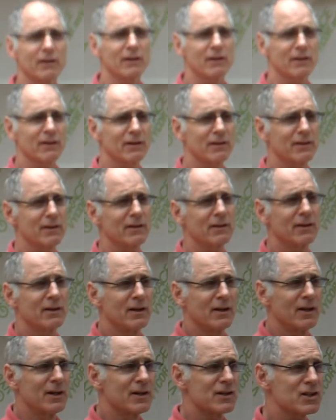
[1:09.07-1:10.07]
The
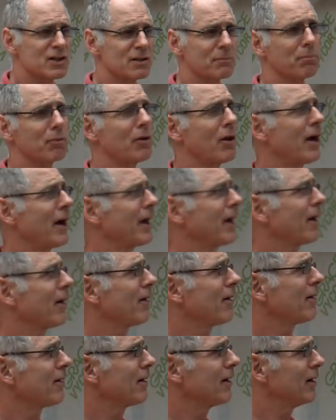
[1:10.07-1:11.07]

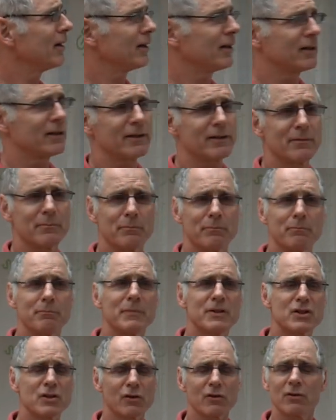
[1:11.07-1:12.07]
supplier, the
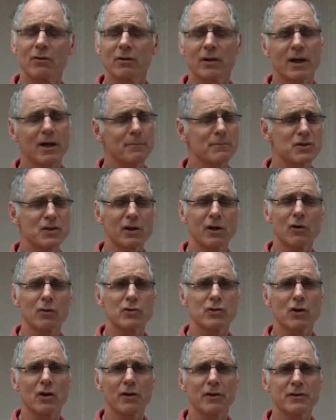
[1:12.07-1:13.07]
material comes and
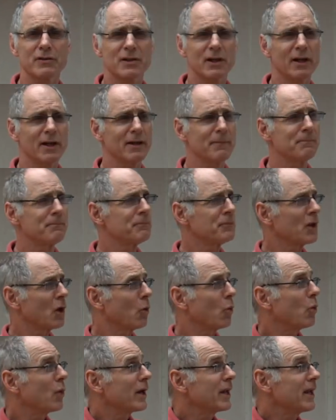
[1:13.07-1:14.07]
goes all the time.
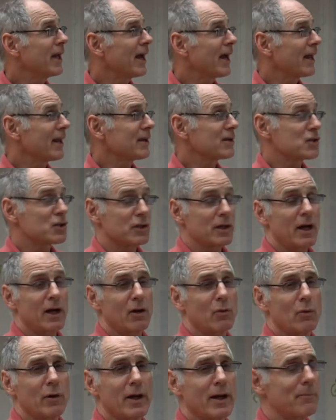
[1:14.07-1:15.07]
What he had in
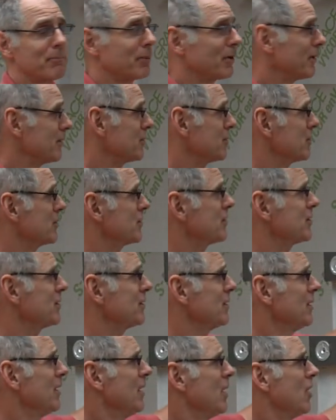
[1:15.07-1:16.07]
stock when I purchased
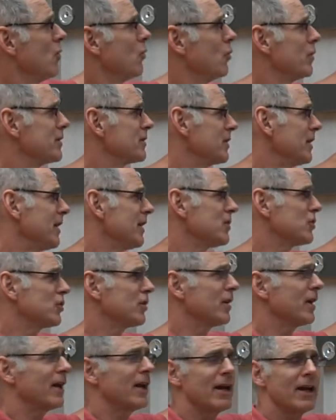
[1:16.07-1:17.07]
it was 1.5
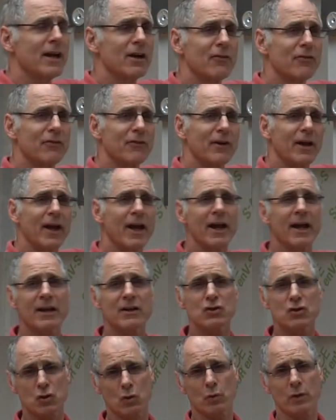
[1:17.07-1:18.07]
inches
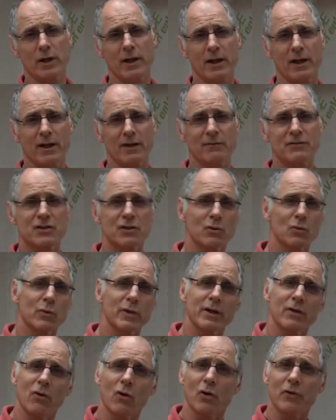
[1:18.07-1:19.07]
and 2.5 inches. So
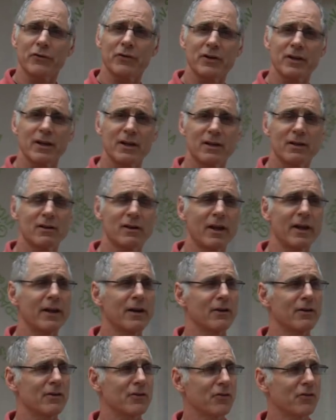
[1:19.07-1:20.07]
we alternated
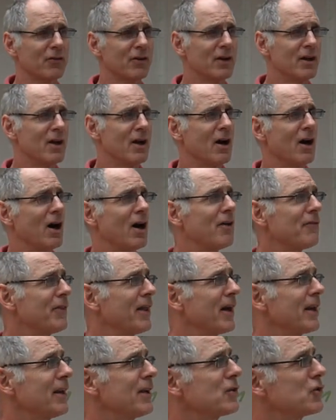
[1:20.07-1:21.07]
layers of
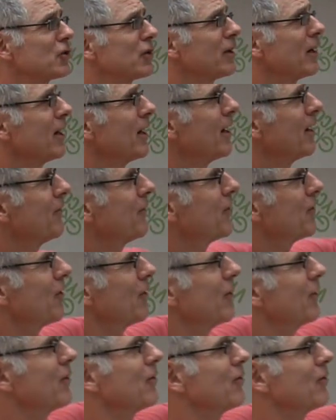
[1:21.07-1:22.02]
that 1.5 inches. So you